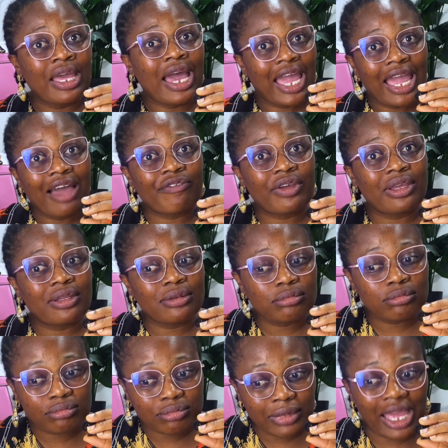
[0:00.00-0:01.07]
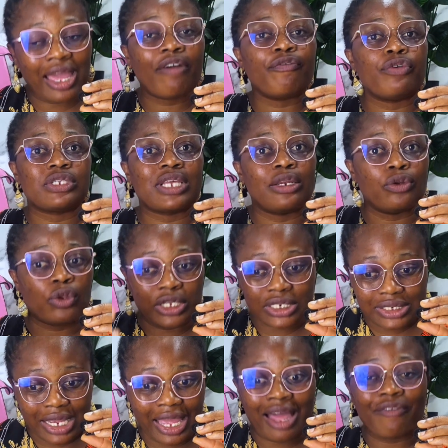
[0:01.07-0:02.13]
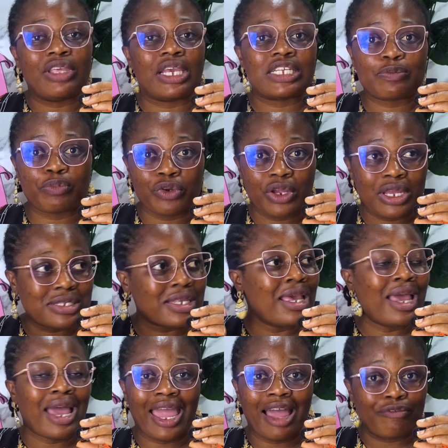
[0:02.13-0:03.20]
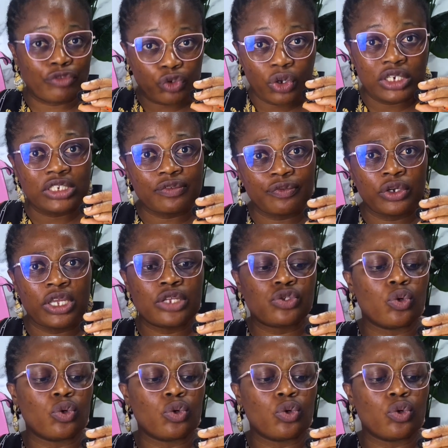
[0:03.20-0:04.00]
I have first-hand knowledge, I have the experience, I have done it for years.